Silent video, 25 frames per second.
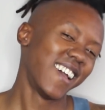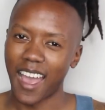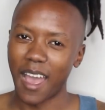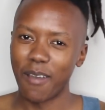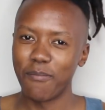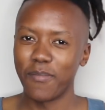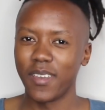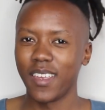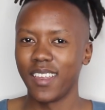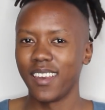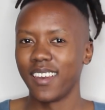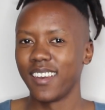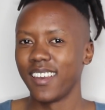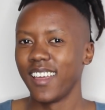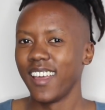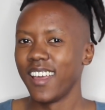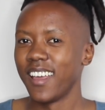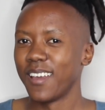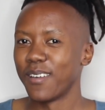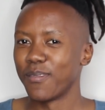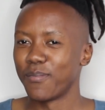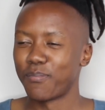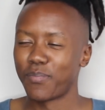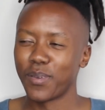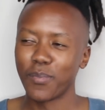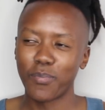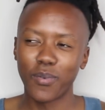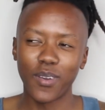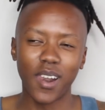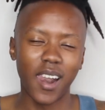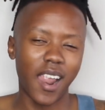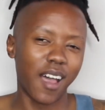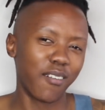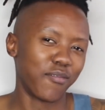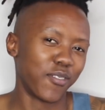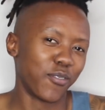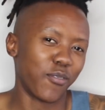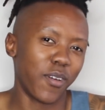I mean, people
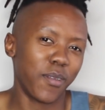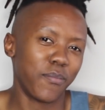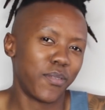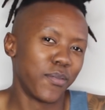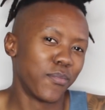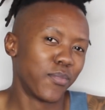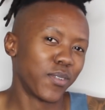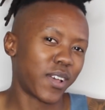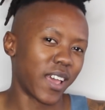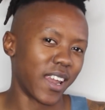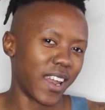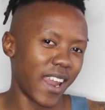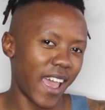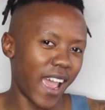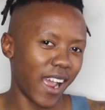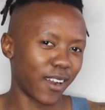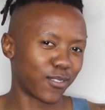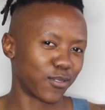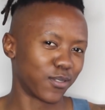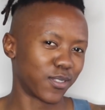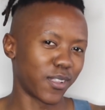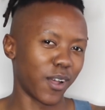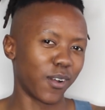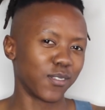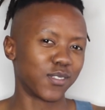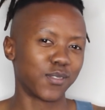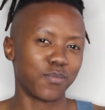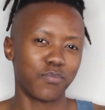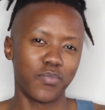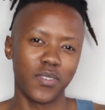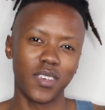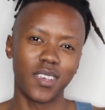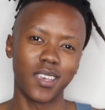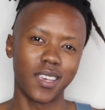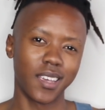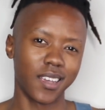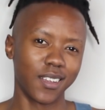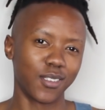love it when people can act without
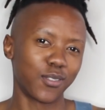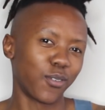speaking.